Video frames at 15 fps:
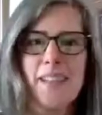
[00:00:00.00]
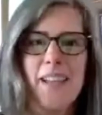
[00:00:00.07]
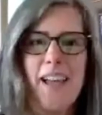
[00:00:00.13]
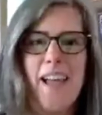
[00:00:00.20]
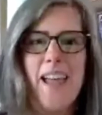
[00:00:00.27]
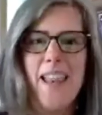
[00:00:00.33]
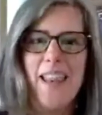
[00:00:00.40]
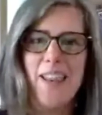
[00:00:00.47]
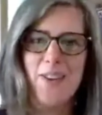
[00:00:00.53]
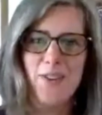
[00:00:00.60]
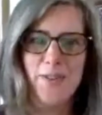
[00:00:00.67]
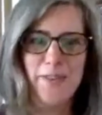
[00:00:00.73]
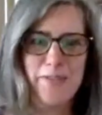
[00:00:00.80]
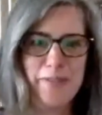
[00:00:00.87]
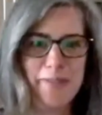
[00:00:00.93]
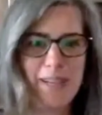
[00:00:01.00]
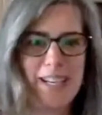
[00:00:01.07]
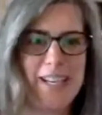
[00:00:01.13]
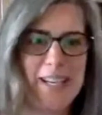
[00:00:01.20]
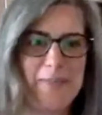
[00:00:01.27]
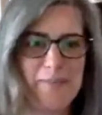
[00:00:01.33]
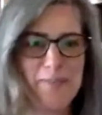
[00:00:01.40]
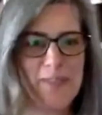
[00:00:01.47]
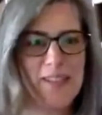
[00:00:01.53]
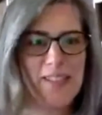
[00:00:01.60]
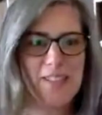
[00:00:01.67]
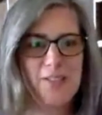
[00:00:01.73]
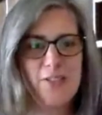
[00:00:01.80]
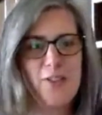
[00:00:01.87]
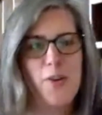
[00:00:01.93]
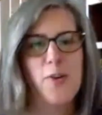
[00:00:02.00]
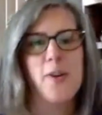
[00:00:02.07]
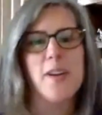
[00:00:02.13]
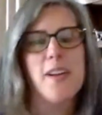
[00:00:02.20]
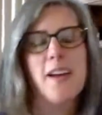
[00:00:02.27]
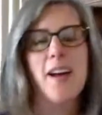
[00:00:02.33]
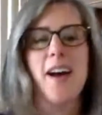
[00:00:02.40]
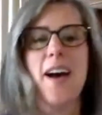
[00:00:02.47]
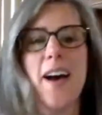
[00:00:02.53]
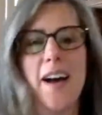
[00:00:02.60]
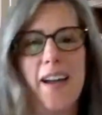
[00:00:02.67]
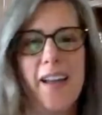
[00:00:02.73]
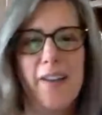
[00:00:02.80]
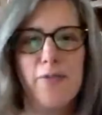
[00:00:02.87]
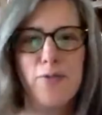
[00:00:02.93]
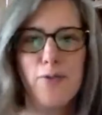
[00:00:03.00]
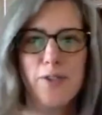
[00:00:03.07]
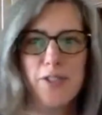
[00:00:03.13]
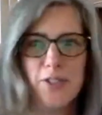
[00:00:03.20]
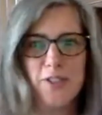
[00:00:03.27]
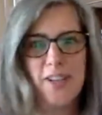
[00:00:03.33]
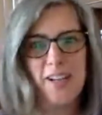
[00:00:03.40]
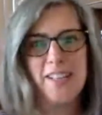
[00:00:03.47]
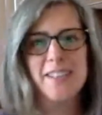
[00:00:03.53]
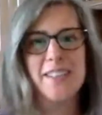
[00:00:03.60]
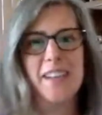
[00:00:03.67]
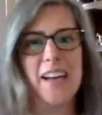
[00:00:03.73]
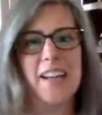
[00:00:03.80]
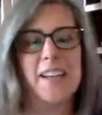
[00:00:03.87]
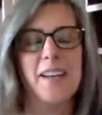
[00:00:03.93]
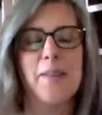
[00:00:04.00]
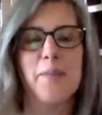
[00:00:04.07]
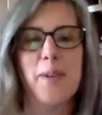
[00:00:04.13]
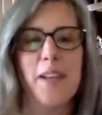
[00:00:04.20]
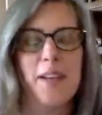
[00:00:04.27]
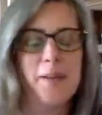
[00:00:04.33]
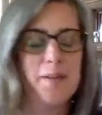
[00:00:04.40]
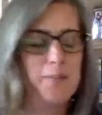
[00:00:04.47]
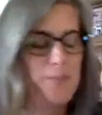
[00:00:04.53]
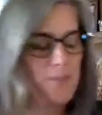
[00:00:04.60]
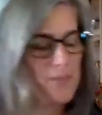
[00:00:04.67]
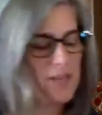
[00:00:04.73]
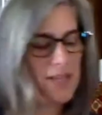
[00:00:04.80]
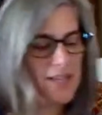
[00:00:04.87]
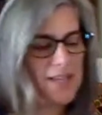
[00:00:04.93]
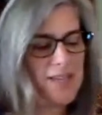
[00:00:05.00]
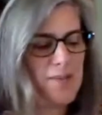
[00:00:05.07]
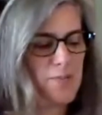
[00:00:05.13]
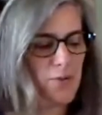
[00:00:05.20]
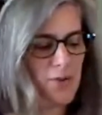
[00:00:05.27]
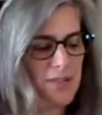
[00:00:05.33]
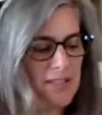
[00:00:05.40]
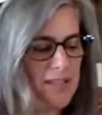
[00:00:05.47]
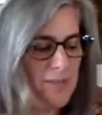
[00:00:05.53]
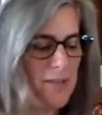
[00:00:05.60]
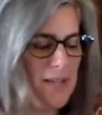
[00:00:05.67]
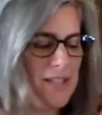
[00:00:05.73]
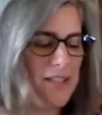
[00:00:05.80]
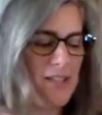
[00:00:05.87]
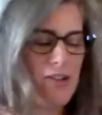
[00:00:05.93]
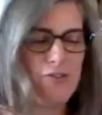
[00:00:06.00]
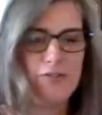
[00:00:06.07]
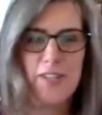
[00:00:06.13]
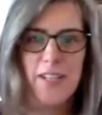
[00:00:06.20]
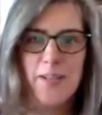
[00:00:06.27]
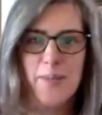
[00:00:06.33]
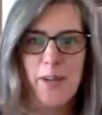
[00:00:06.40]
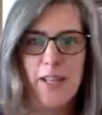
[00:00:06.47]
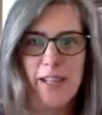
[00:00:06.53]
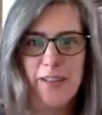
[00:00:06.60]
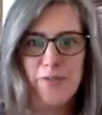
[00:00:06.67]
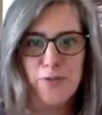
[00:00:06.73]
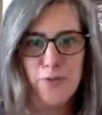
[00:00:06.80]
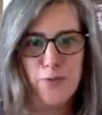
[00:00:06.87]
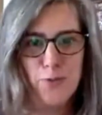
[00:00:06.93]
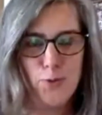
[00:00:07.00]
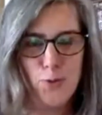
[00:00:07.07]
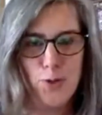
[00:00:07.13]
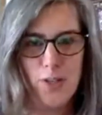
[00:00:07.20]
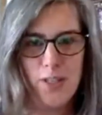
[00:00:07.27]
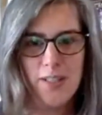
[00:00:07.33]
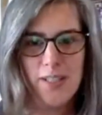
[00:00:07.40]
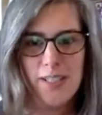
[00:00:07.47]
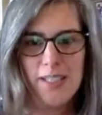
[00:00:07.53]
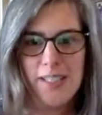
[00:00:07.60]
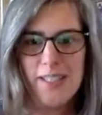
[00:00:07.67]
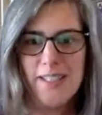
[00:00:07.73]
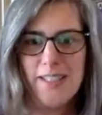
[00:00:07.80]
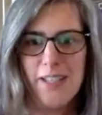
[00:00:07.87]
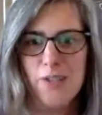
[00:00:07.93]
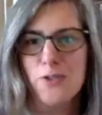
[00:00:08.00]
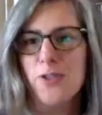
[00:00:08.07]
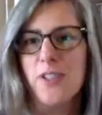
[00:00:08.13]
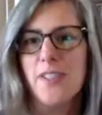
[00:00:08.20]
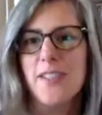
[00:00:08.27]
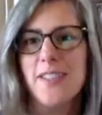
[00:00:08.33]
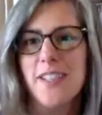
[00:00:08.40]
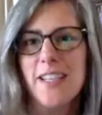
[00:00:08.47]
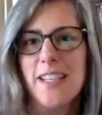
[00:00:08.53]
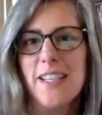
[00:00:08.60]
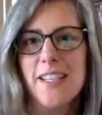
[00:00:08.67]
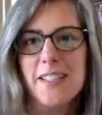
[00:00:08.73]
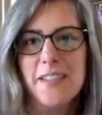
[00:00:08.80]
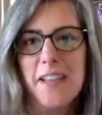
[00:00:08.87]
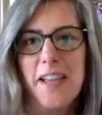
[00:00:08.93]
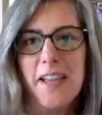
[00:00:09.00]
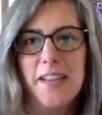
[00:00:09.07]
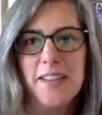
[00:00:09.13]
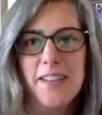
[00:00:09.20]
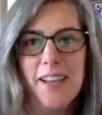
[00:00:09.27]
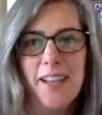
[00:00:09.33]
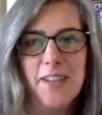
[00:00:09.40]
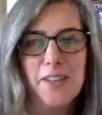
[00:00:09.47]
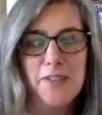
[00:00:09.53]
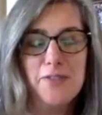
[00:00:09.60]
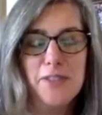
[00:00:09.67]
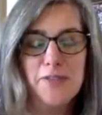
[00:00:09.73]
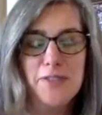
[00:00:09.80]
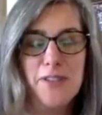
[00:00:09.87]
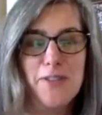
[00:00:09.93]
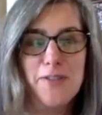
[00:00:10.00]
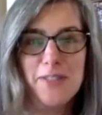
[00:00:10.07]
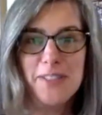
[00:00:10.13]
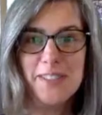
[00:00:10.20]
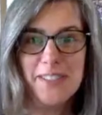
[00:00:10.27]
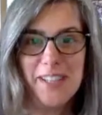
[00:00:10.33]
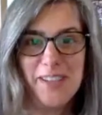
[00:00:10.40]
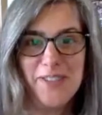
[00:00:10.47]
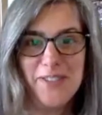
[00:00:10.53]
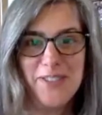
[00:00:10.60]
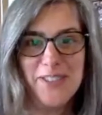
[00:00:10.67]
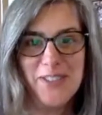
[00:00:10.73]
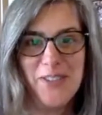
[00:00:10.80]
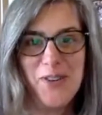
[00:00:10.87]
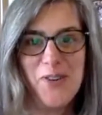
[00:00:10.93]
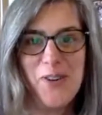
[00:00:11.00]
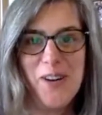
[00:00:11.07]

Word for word: Hello, everybody. So I have warned you guys that I am immersing myself in my level four Essentric studies, and I love, love, love this stuff. So